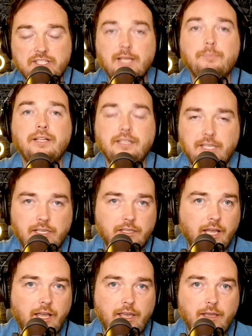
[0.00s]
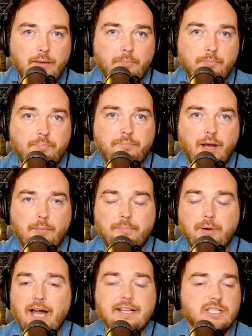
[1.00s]
typically a
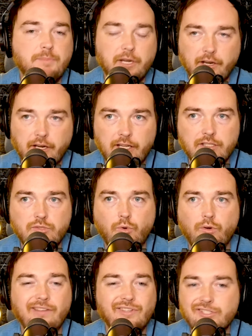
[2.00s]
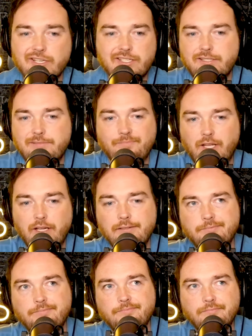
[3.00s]
bot experience, or even just
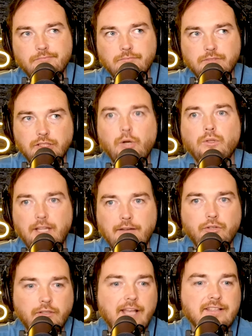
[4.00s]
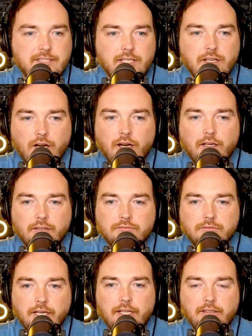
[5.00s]
a low level SDR,
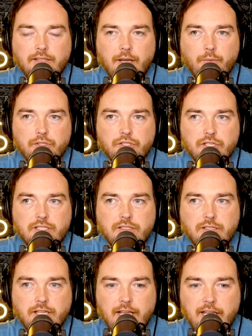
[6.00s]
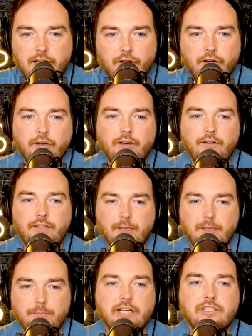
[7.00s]
right, that would just hear the
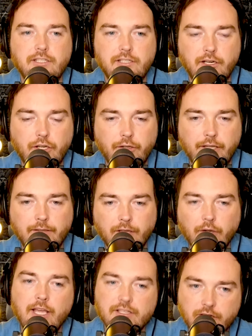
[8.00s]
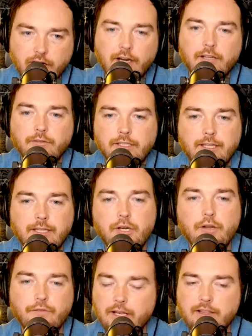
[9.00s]
objection and go like, okay, sorry, like let me
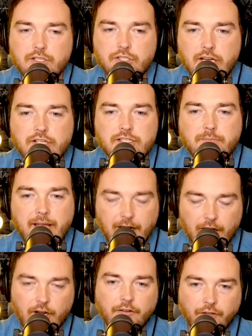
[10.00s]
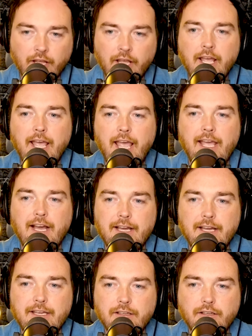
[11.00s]
know if anything changes and back off.
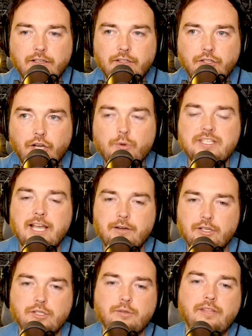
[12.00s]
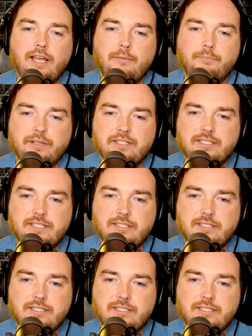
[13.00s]
AI knows how to do that, but